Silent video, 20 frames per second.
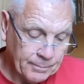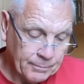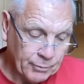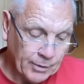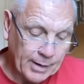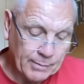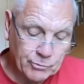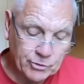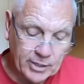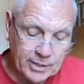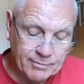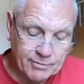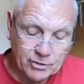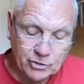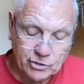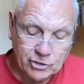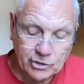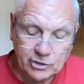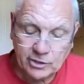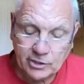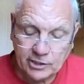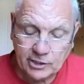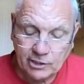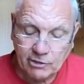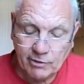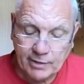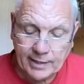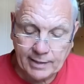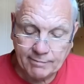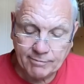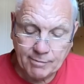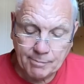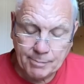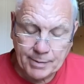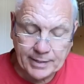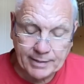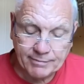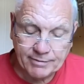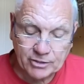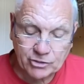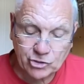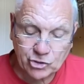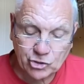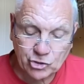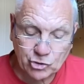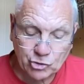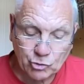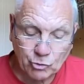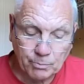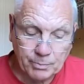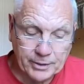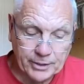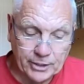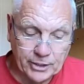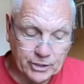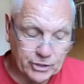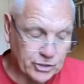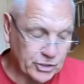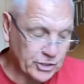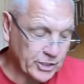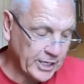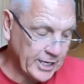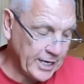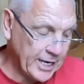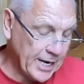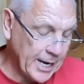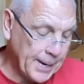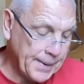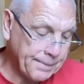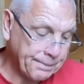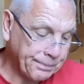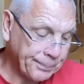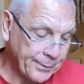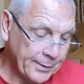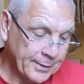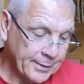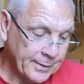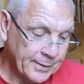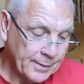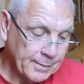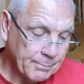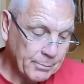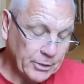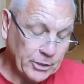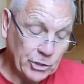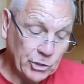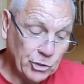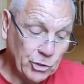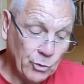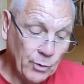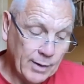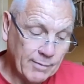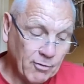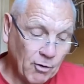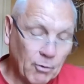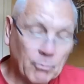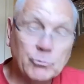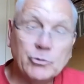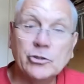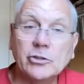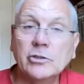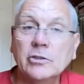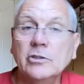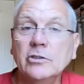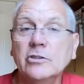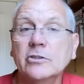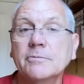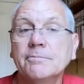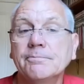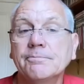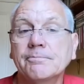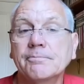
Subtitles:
perhaps even to the degree of a bit of a stubbornness here, but you do have options.